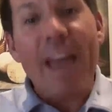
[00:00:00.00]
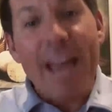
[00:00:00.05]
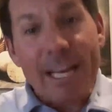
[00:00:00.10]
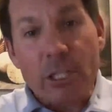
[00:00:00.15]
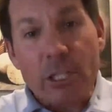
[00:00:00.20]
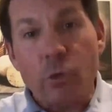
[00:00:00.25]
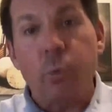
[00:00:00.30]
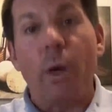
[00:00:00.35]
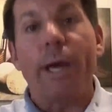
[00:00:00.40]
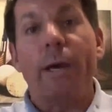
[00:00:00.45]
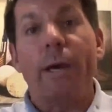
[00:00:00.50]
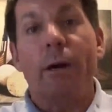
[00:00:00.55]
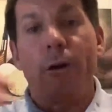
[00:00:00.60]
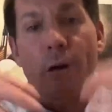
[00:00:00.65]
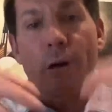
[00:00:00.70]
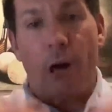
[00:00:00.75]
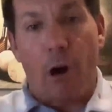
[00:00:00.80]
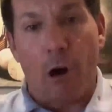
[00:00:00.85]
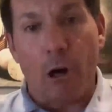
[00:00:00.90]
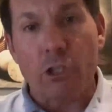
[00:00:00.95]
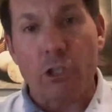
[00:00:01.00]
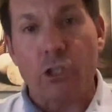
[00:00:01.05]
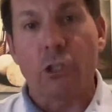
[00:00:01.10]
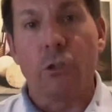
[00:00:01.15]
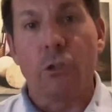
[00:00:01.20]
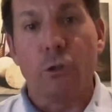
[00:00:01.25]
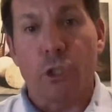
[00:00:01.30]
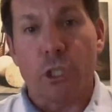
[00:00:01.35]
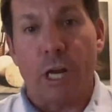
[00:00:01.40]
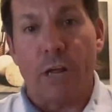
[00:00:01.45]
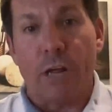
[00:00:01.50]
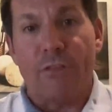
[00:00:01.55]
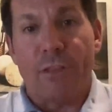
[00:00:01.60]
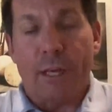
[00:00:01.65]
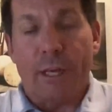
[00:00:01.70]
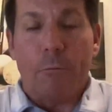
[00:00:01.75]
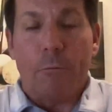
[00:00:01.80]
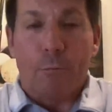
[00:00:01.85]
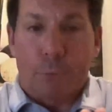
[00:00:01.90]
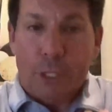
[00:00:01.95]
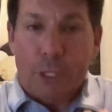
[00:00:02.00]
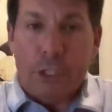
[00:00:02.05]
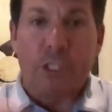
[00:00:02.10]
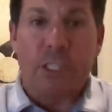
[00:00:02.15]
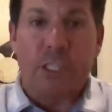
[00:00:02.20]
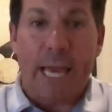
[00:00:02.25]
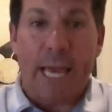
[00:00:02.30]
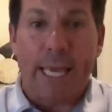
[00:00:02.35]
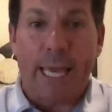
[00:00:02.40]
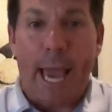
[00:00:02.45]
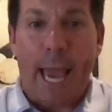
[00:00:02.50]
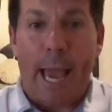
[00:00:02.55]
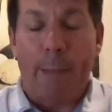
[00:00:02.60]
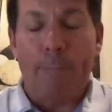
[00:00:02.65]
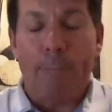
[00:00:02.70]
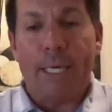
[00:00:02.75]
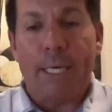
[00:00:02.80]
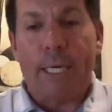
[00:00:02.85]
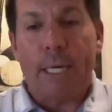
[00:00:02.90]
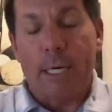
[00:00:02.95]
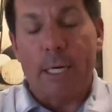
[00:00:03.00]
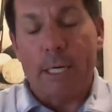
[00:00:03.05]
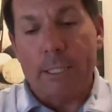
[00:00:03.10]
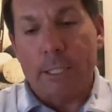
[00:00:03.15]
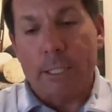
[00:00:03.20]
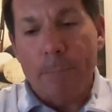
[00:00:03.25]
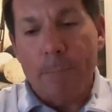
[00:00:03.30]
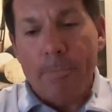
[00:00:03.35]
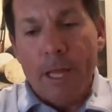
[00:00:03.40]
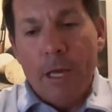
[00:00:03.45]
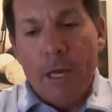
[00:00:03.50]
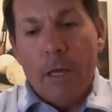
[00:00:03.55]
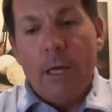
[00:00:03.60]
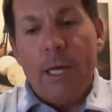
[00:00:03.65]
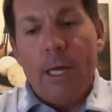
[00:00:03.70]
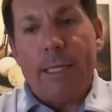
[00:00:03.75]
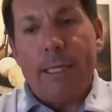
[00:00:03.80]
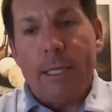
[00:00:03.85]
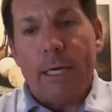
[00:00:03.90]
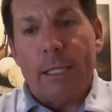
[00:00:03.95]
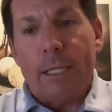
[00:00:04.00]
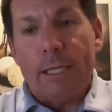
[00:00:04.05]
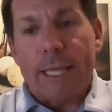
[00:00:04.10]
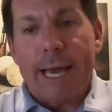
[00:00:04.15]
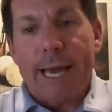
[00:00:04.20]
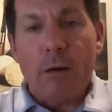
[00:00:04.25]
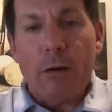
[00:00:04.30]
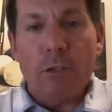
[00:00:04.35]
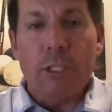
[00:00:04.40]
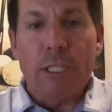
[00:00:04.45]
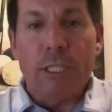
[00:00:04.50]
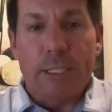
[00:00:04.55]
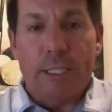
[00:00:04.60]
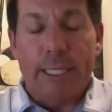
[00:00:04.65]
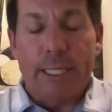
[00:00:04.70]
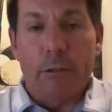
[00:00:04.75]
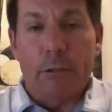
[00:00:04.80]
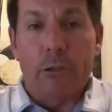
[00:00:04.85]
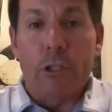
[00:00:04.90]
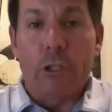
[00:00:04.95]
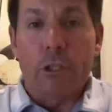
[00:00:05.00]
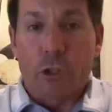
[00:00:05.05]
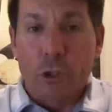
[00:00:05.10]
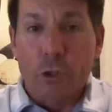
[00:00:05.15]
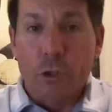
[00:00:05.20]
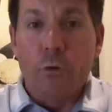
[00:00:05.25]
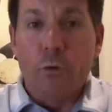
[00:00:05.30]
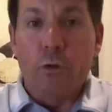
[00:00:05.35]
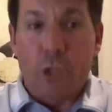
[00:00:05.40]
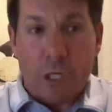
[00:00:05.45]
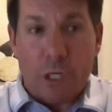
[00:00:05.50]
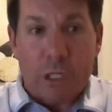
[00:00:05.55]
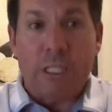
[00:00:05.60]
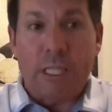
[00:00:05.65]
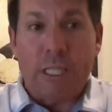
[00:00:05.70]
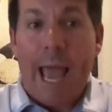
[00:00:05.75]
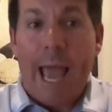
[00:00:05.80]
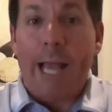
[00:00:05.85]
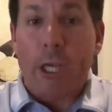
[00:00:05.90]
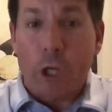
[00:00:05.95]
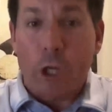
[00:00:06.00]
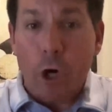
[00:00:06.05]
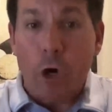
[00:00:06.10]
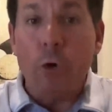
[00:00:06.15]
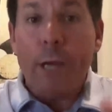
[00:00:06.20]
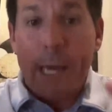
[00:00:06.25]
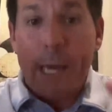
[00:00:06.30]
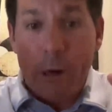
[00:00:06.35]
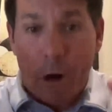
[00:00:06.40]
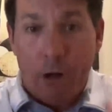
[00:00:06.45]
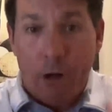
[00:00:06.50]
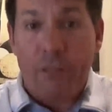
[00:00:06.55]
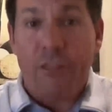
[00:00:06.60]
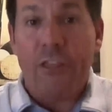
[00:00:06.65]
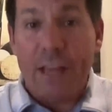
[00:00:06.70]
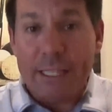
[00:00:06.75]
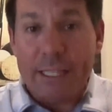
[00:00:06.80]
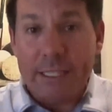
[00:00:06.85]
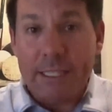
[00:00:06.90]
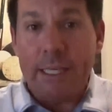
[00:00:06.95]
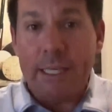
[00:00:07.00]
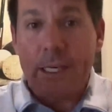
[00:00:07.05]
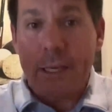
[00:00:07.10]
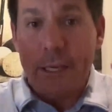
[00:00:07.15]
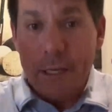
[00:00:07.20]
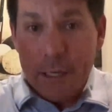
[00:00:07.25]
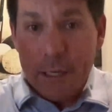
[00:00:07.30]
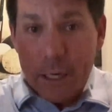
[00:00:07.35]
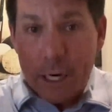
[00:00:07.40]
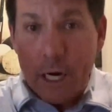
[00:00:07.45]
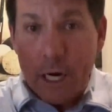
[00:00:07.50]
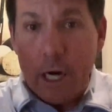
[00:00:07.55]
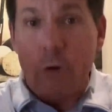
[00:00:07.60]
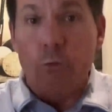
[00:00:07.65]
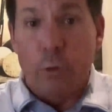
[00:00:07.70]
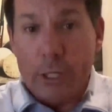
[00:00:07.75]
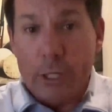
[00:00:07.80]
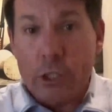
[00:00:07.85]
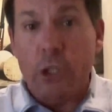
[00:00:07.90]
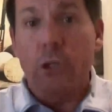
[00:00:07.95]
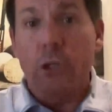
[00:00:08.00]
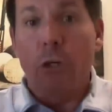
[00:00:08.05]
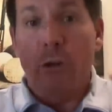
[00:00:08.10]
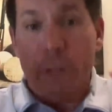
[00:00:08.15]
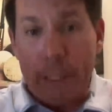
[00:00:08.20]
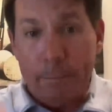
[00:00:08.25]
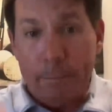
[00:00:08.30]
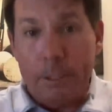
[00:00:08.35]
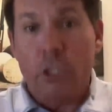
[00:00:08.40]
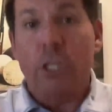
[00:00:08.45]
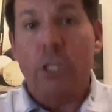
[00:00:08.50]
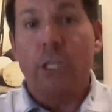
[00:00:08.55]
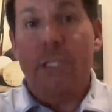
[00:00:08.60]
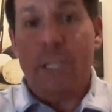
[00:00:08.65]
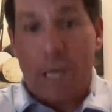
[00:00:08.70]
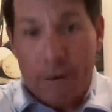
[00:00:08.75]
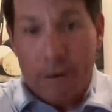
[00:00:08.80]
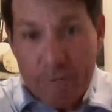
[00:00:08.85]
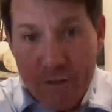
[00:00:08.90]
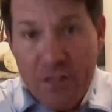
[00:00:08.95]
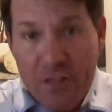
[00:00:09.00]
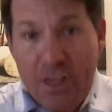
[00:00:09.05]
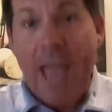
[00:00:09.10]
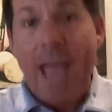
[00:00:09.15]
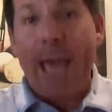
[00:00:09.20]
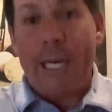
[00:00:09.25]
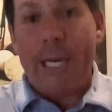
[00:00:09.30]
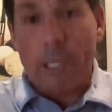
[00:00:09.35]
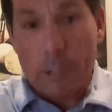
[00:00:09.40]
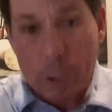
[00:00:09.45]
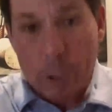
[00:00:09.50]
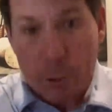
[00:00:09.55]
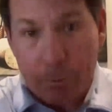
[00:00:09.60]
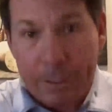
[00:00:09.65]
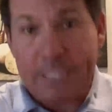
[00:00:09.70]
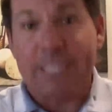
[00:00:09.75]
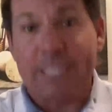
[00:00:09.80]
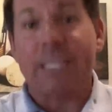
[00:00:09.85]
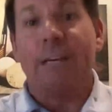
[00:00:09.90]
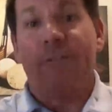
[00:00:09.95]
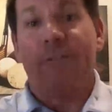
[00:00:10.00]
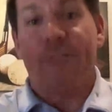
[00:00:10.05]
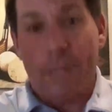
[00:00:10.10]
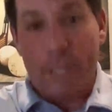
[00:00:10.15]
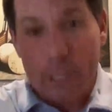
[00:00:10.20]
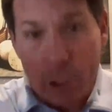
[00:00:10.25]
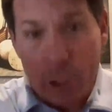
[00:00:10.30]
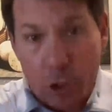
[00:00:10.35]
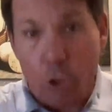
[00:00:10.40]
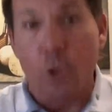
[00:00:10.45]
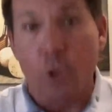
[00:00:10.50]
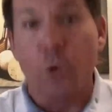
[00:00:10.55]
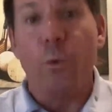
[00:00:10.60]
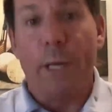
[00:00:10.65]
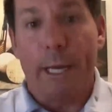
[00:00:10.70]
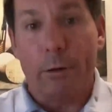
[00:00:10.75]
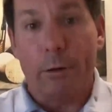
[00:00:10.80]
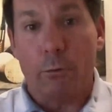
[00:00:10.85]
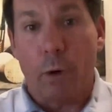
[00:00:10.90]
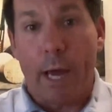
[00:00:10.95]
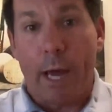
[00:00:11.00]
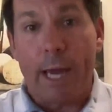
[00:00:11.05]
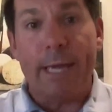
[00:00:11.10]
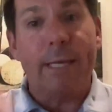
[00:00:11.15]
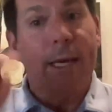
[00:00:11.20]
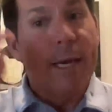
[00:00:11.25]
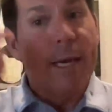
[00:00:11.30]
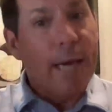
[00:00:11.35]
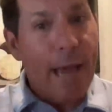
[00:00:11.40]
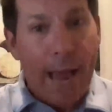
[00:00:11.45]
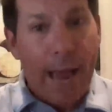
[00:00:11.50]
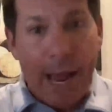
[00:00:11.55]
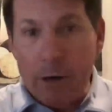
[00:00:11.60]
And that's where our solution, I think, bridges that gap, because it allows the dealer to do just that. Go get authentic, original images of that specific unit, right?